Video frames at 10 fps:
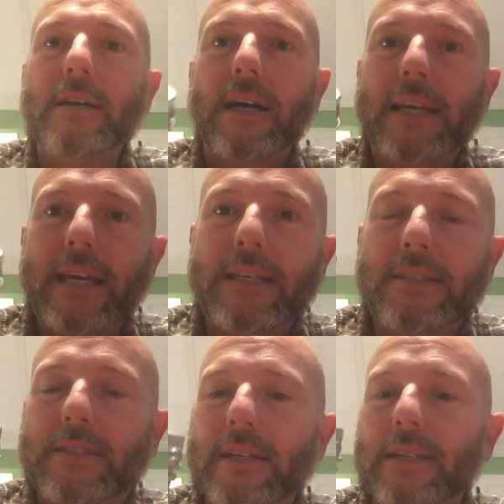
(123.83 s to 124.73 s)
Again,
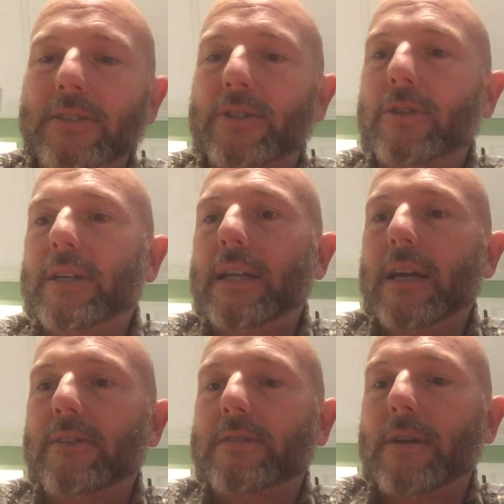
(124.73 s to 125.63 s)
seal is good. It
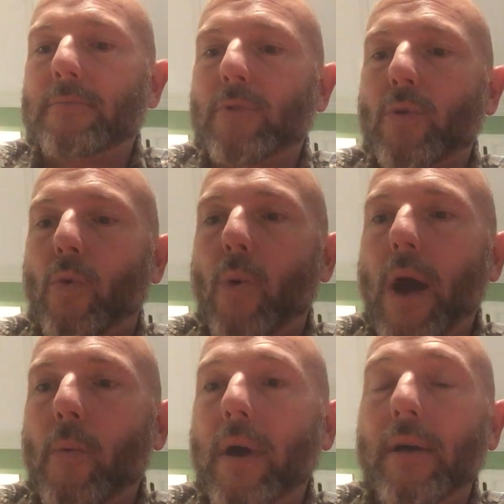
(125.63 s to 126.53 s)
held up
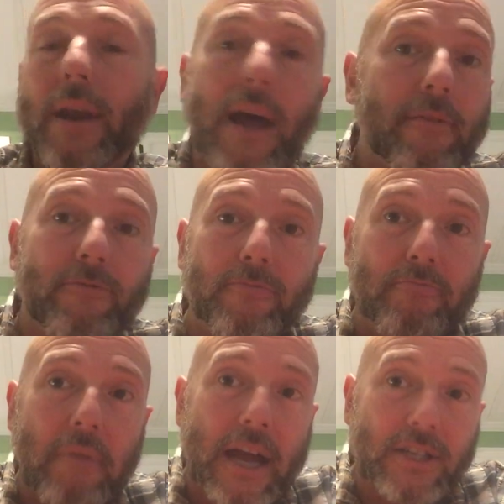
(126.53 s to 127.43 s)
quite well. And I've
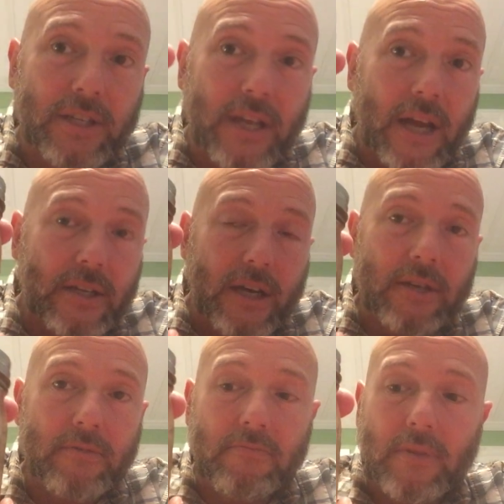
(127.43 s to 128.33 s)
actually I've
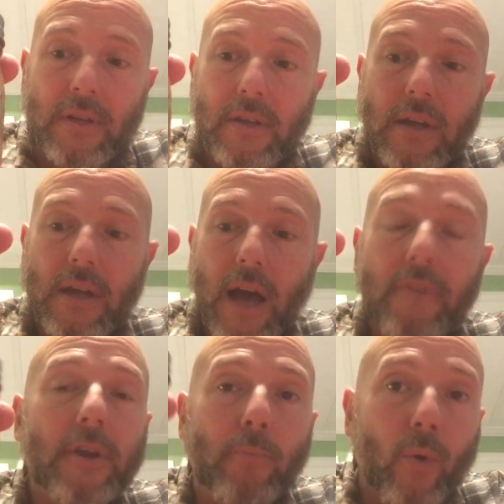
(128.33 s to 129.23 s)
done
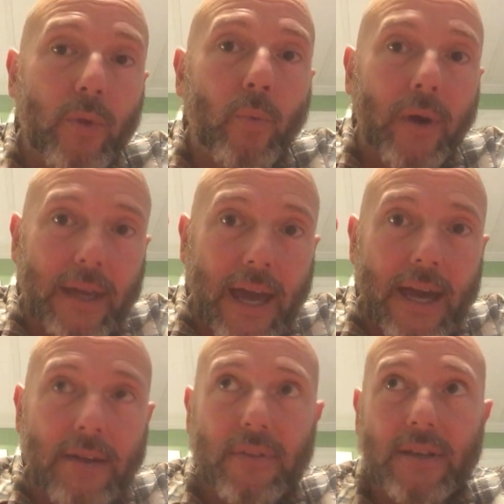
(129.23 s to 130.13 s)
more than one
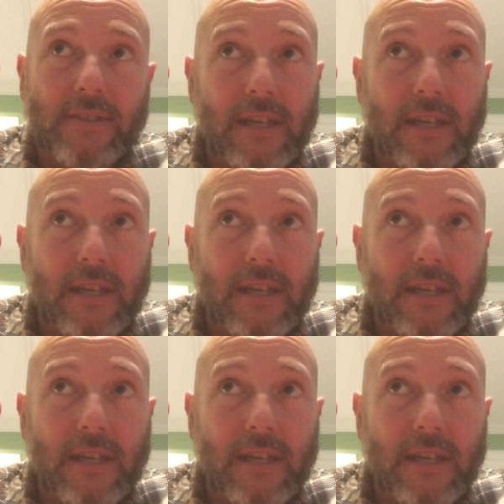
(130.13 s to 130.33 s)
can of this.